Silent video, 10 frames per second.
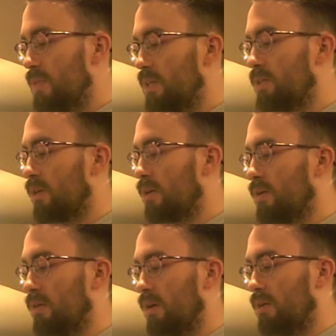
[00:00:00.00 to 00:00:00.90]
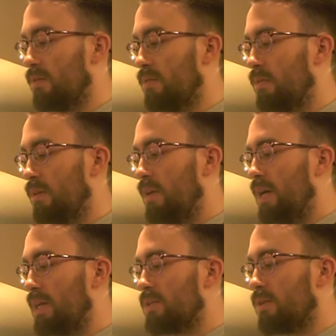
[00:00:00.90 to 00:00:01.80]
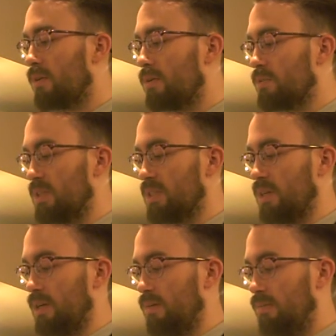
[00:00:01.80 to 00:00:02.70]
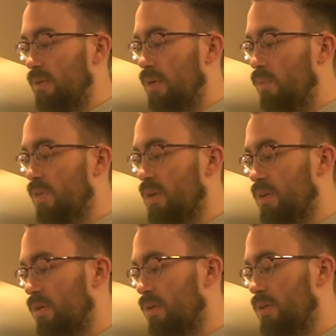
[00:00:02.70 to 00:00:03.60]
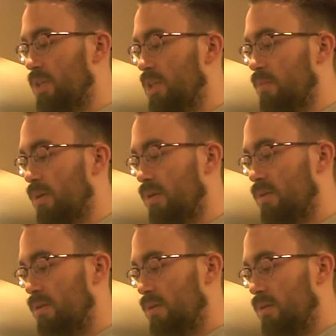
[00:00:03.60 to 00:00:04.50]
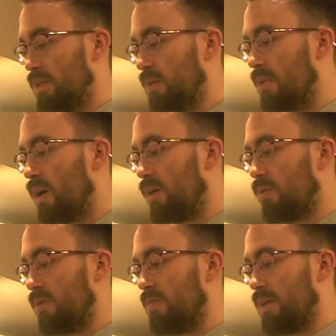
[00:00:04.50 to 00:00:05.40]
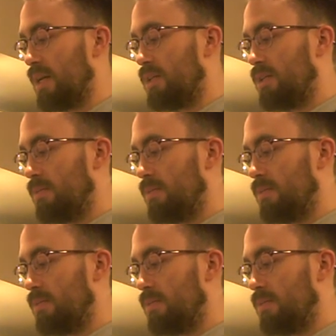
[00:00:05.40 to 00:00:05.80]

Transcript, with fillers: Shark cloth, it turns with skin, with incurt shimmer, some awkward flesh.